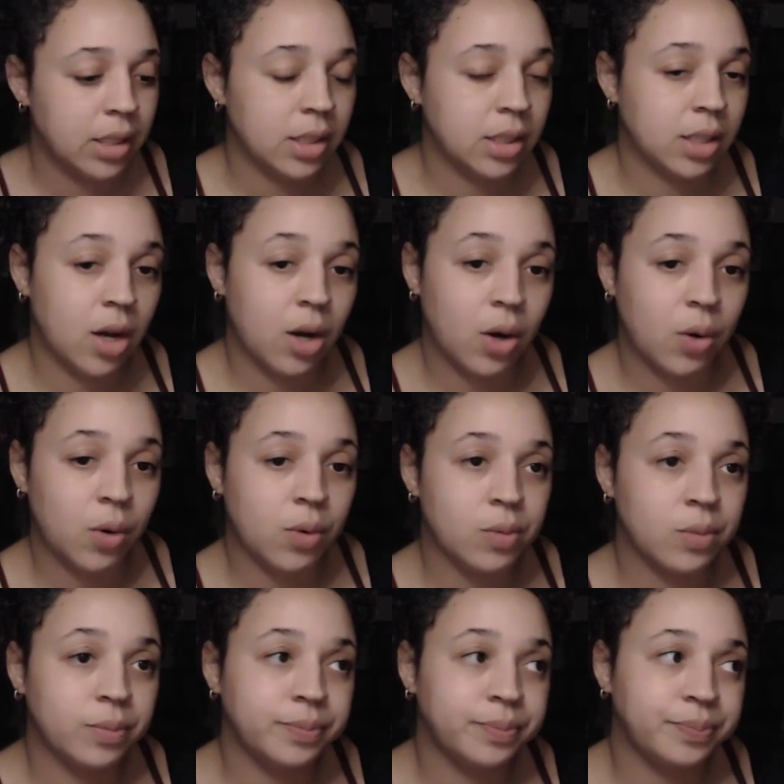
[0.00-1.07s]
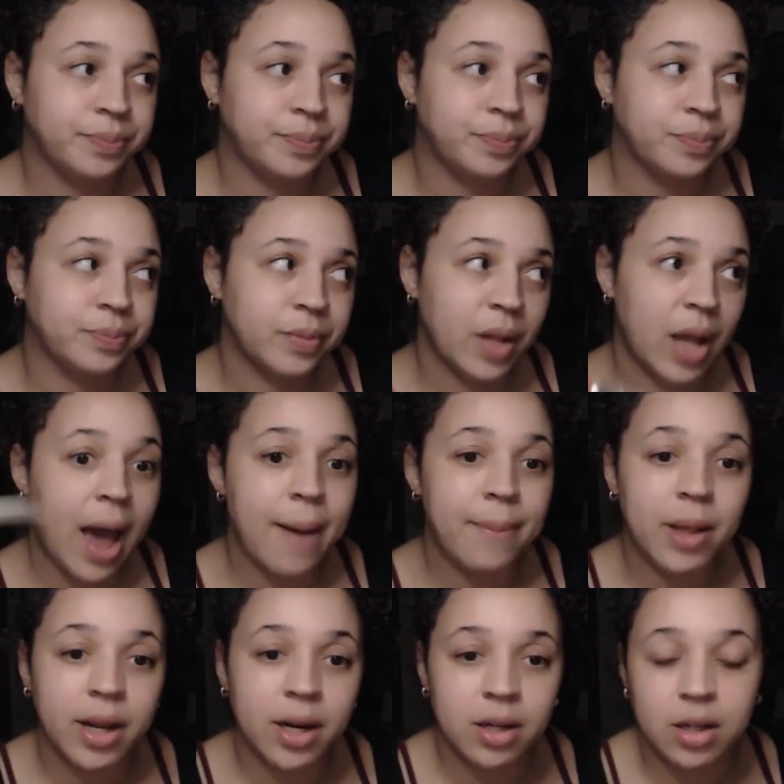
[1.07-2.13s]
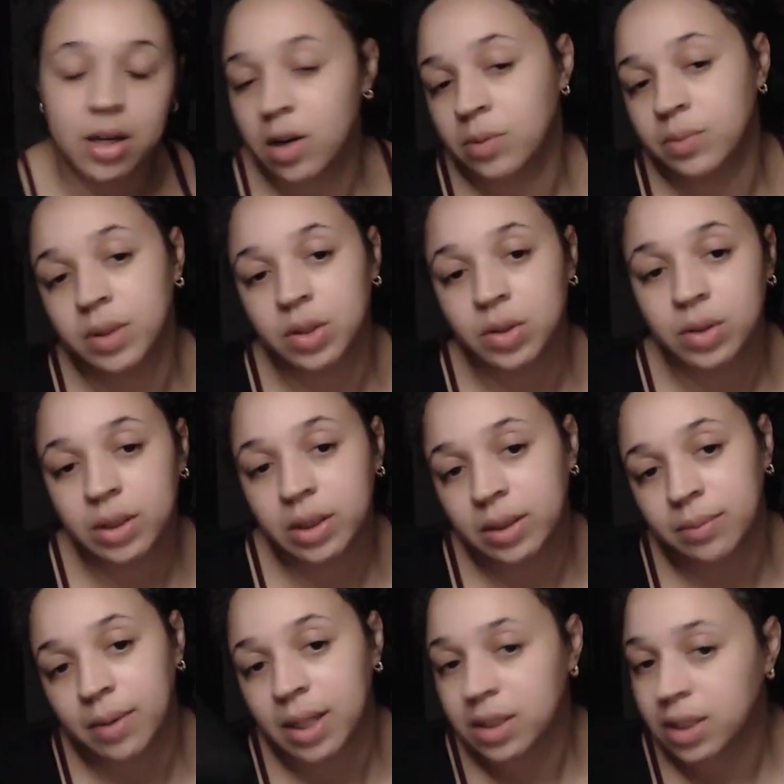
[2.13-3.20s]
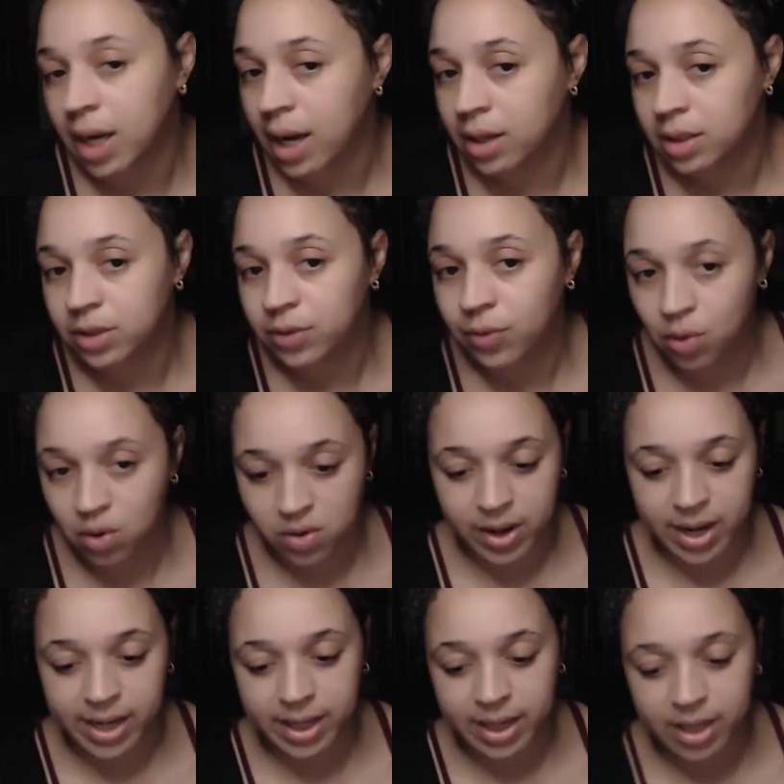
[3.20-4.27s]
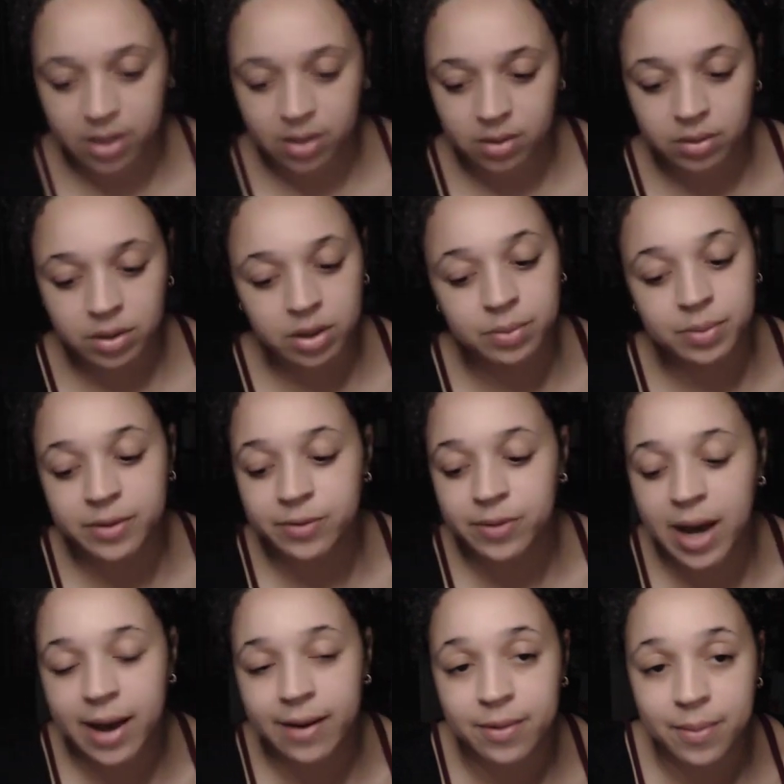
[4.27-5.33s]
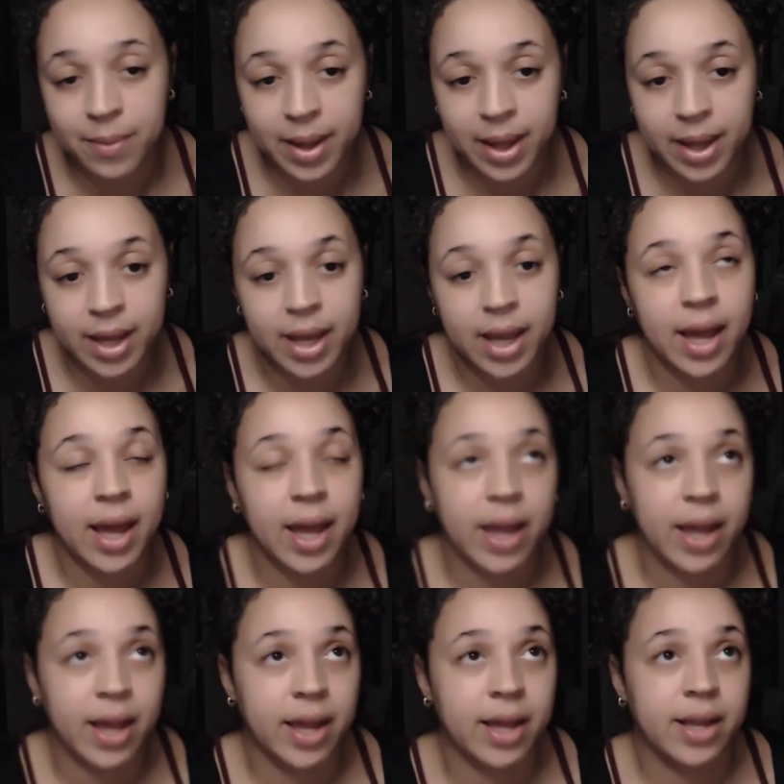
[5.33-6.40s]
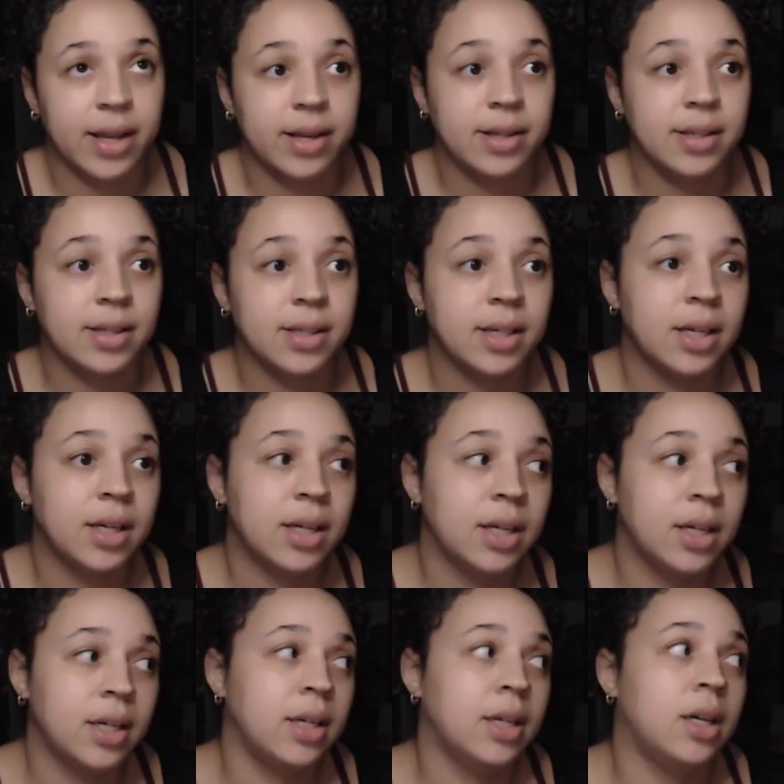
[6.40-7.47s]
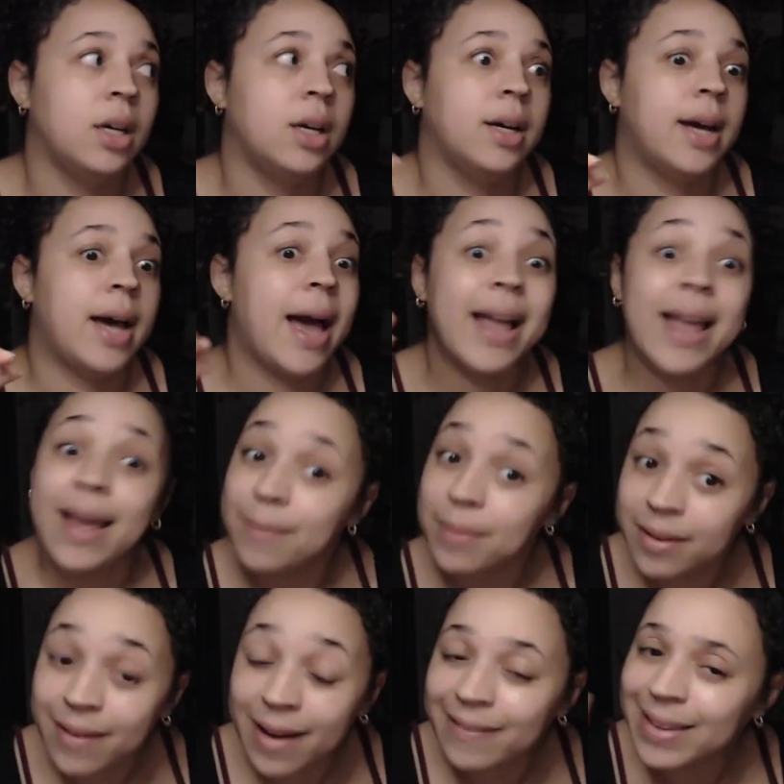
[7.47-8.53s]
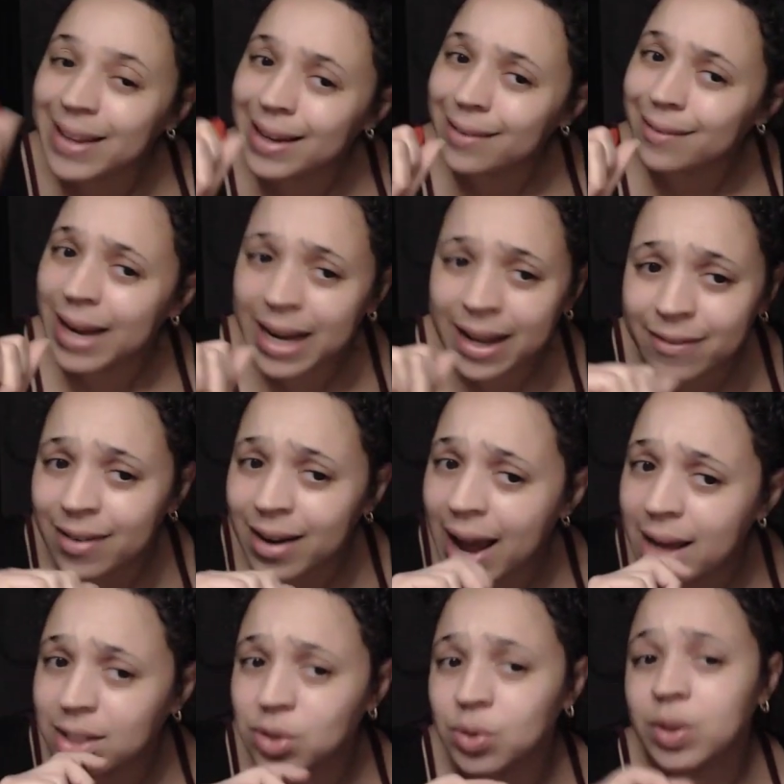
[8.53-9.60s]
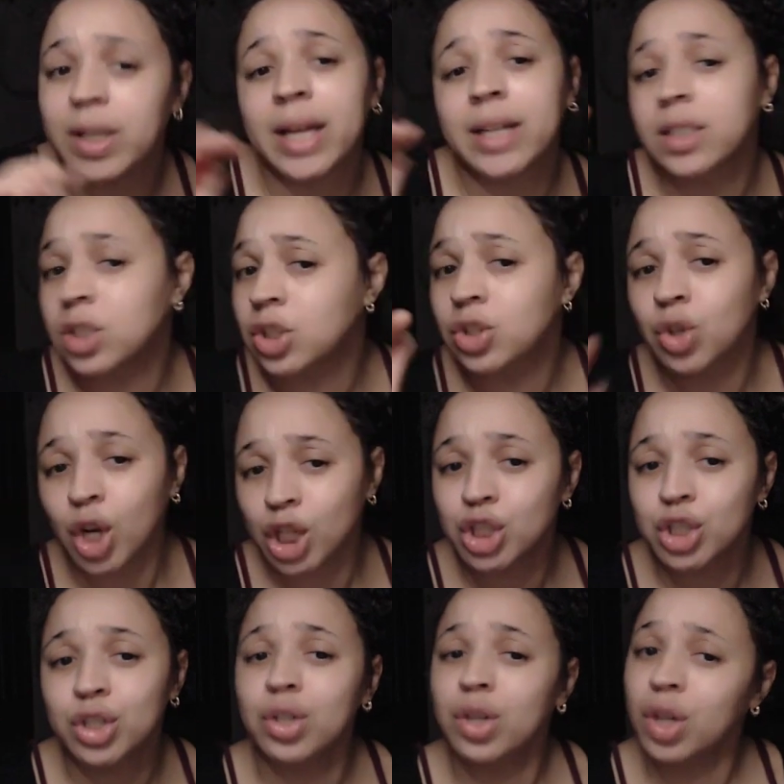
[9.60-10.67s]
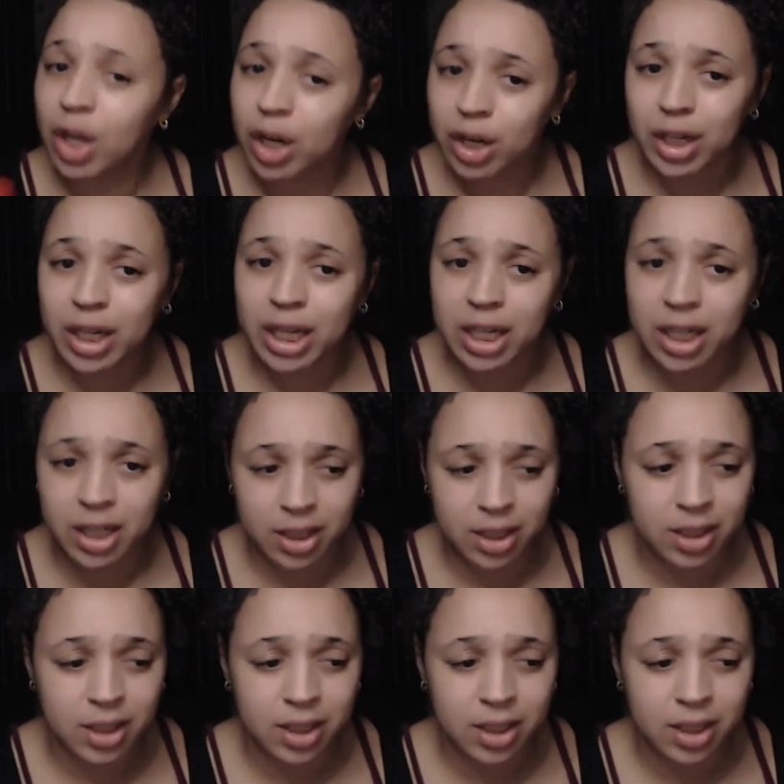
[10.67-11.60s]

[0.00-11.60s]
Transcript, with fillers: So I plan on homeschooling. My child is four right now. She'll be five in May. And I can't believe I have to get ready for actual like structured learning.